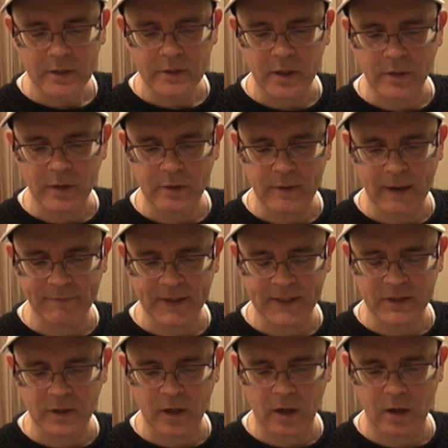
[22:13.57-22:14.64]
So the
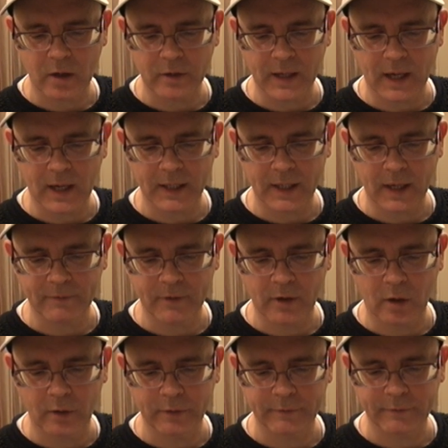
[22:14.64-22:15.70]
graphics card, I have
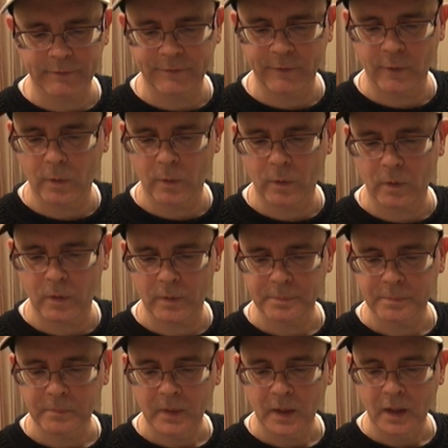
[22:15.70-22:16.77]
gone for